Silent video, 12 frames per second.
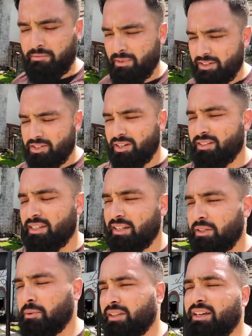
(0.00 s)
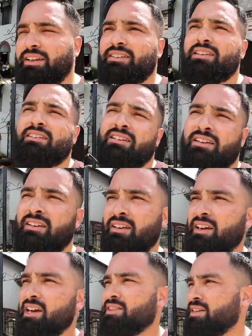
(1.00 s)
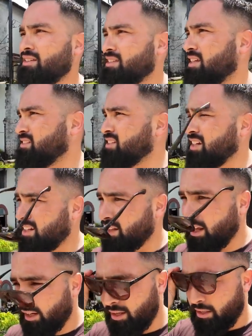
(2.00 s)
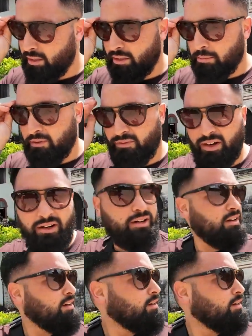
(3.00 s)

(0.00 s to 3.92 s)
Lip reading: I'm not sure exactly what that is. I think it's less than a dollar, to be fair.